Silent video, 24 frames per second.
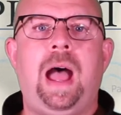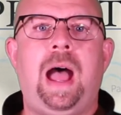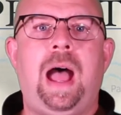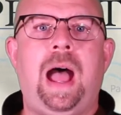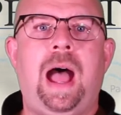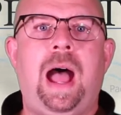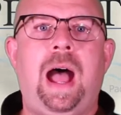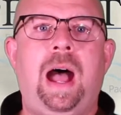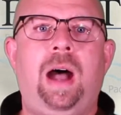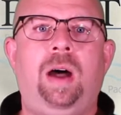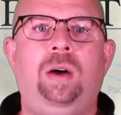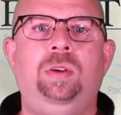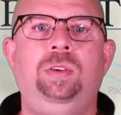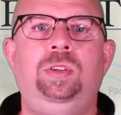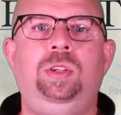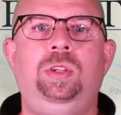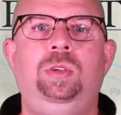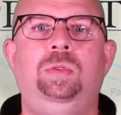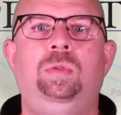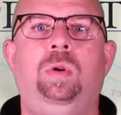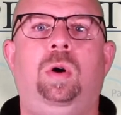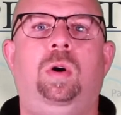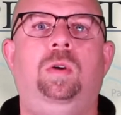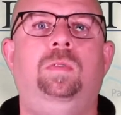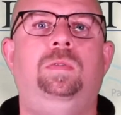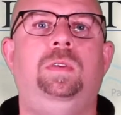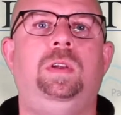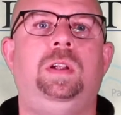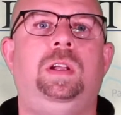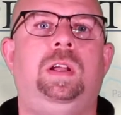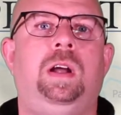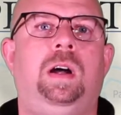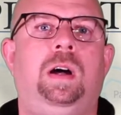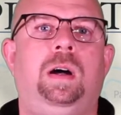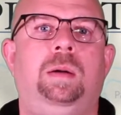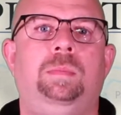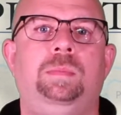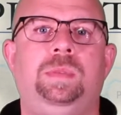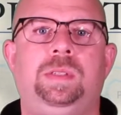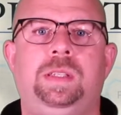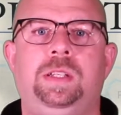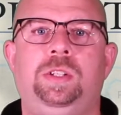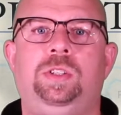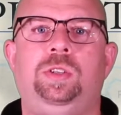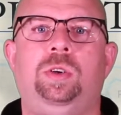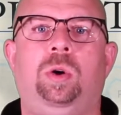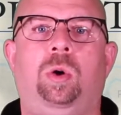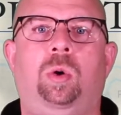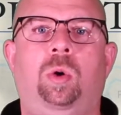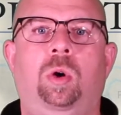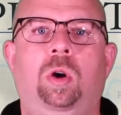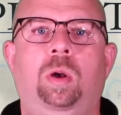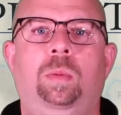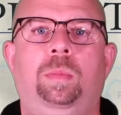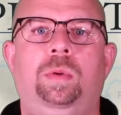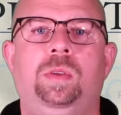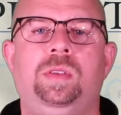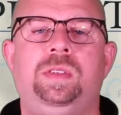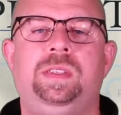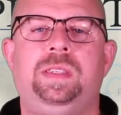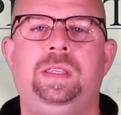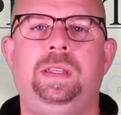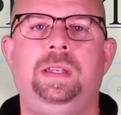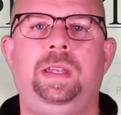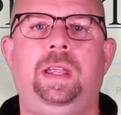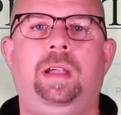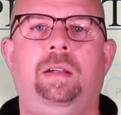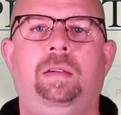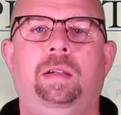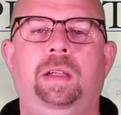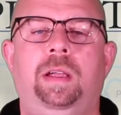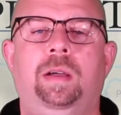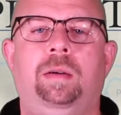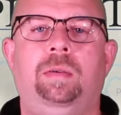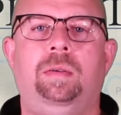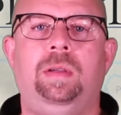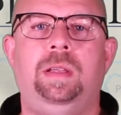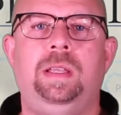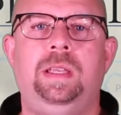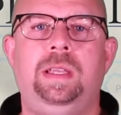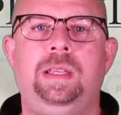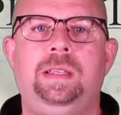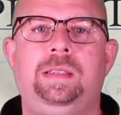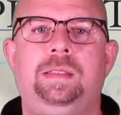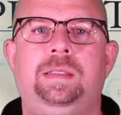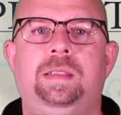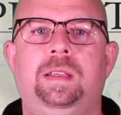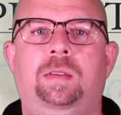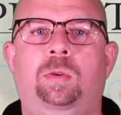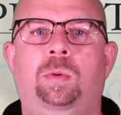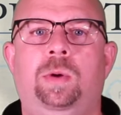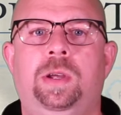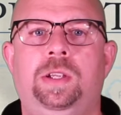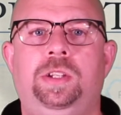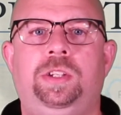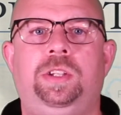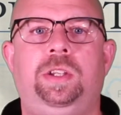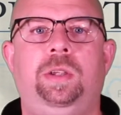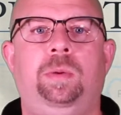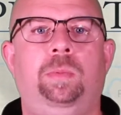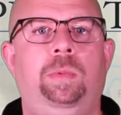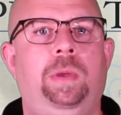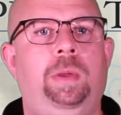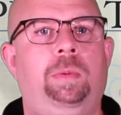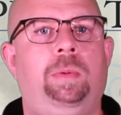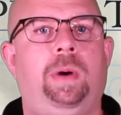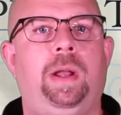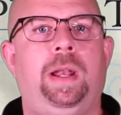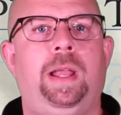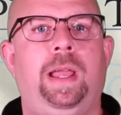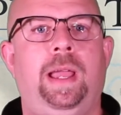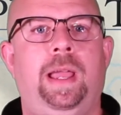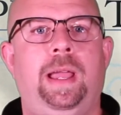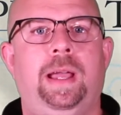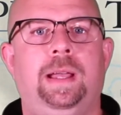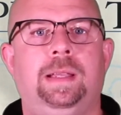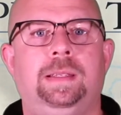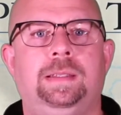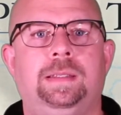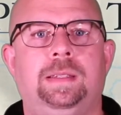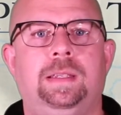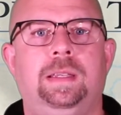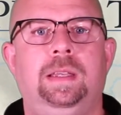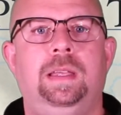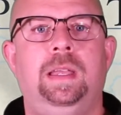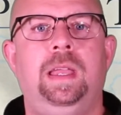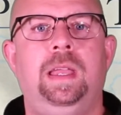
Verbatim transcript: How do you overcome such a horrible scenario is the question we want to ask.